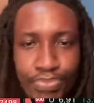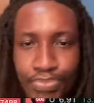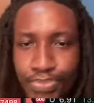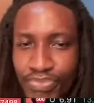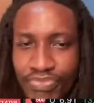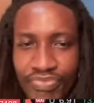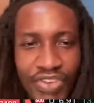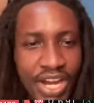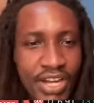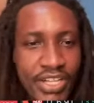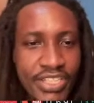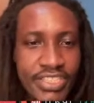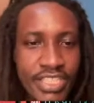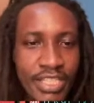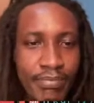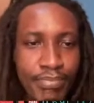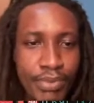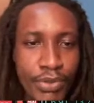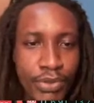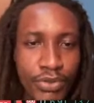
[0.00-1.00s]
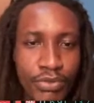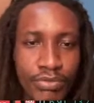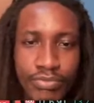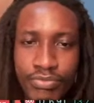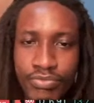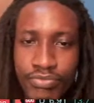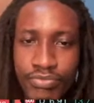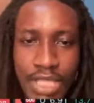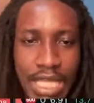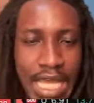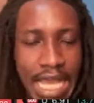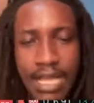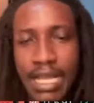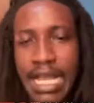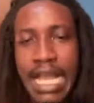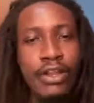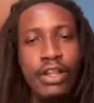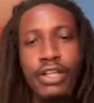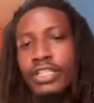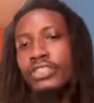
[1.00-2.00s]
Very simple.
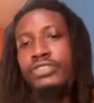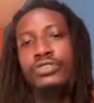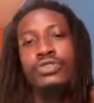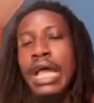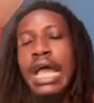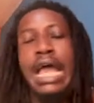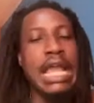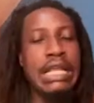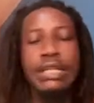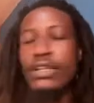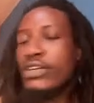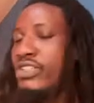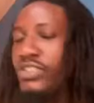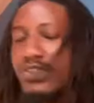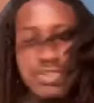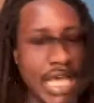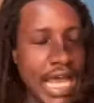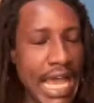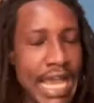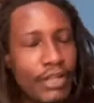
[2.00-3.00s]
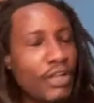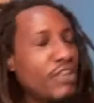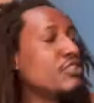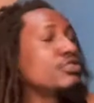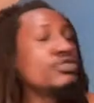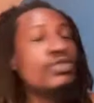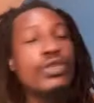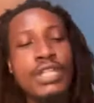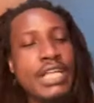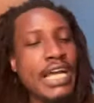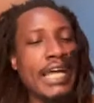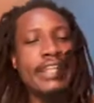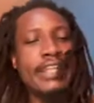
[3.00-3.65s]
I don't need to look at